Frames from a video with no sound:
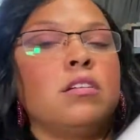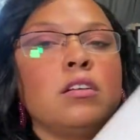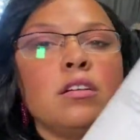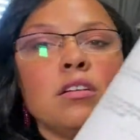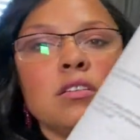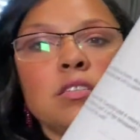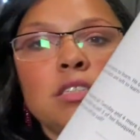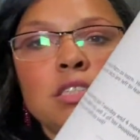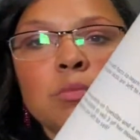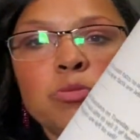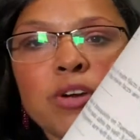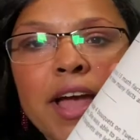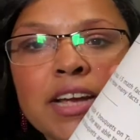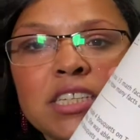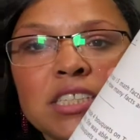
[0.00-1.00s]

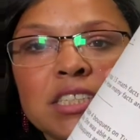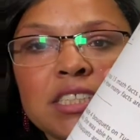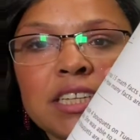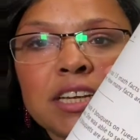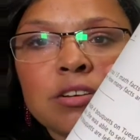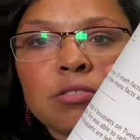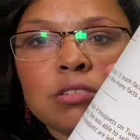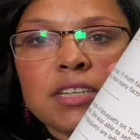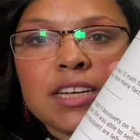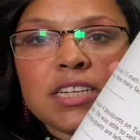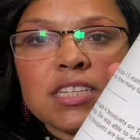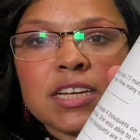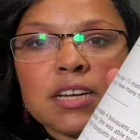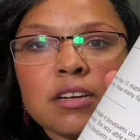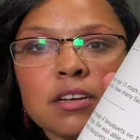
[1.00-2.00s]
subtraction, single
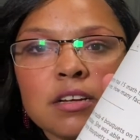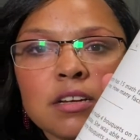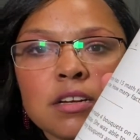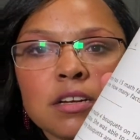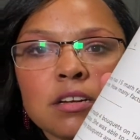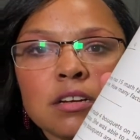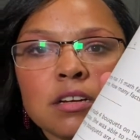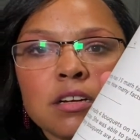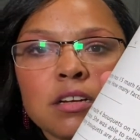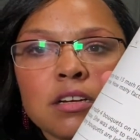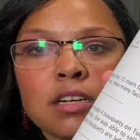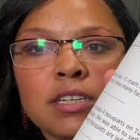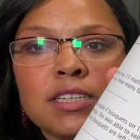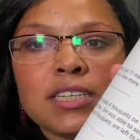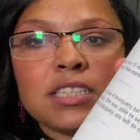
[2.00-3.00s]
digit
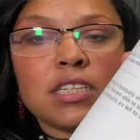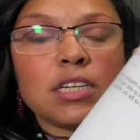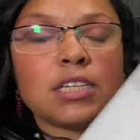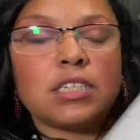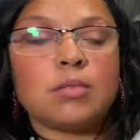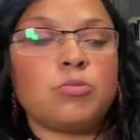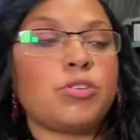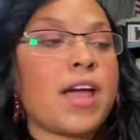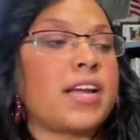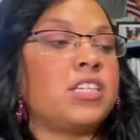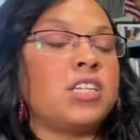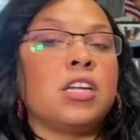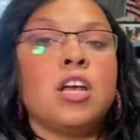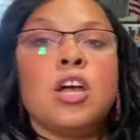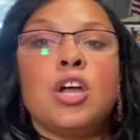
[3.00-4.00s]
addition and
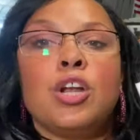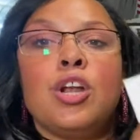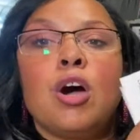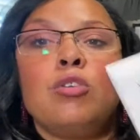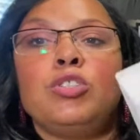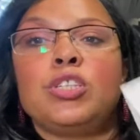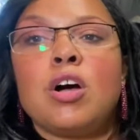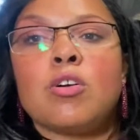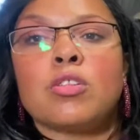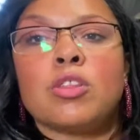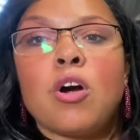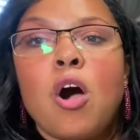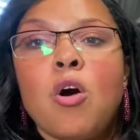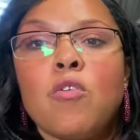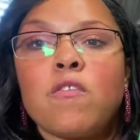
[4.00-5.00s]
subtraction. No joke.
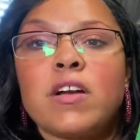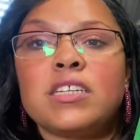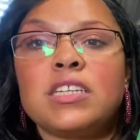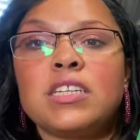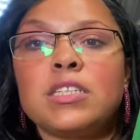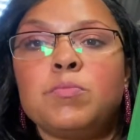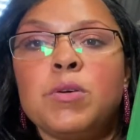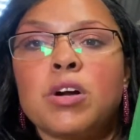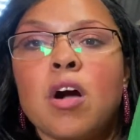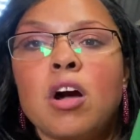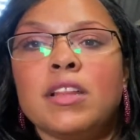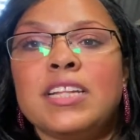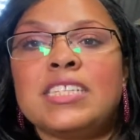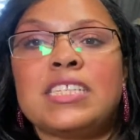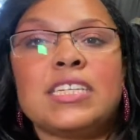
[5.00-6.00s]
The whole rest of this book,
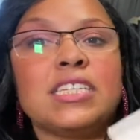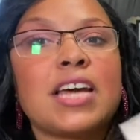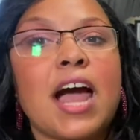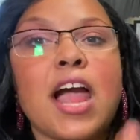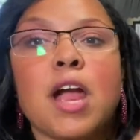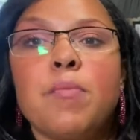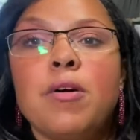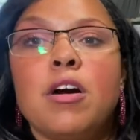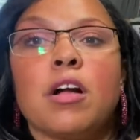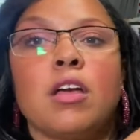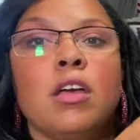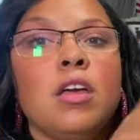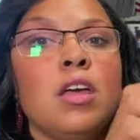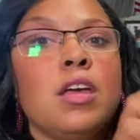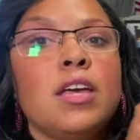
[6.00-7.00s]
the entire book,
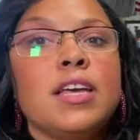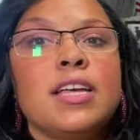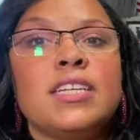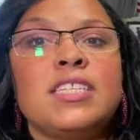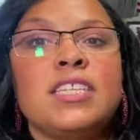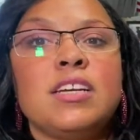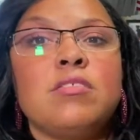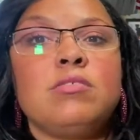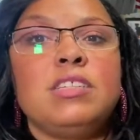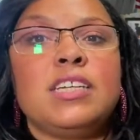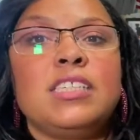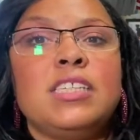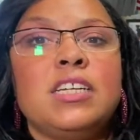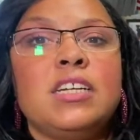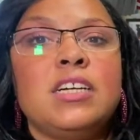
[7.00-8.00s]
is single
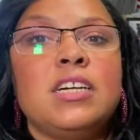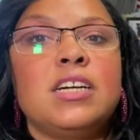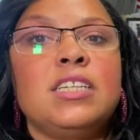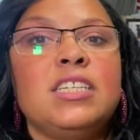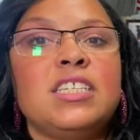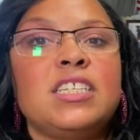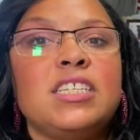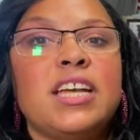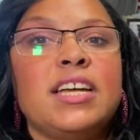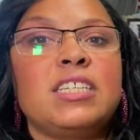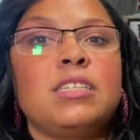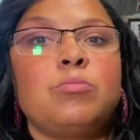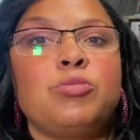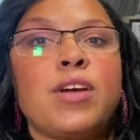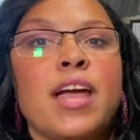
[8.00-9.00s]
digit addition and
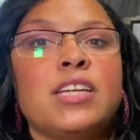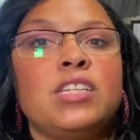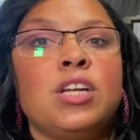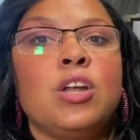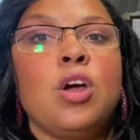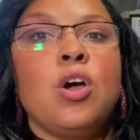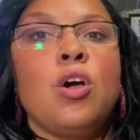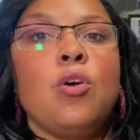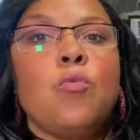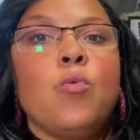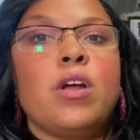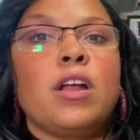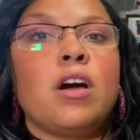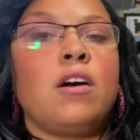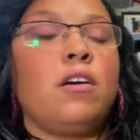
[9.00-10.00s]
subtraction
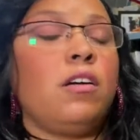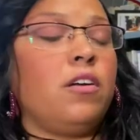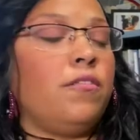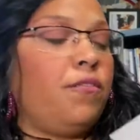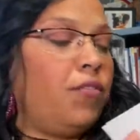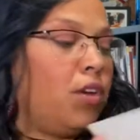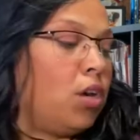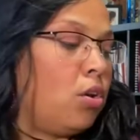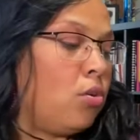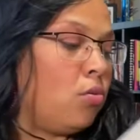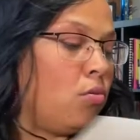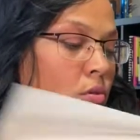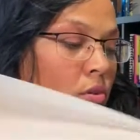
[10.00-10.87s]
with a few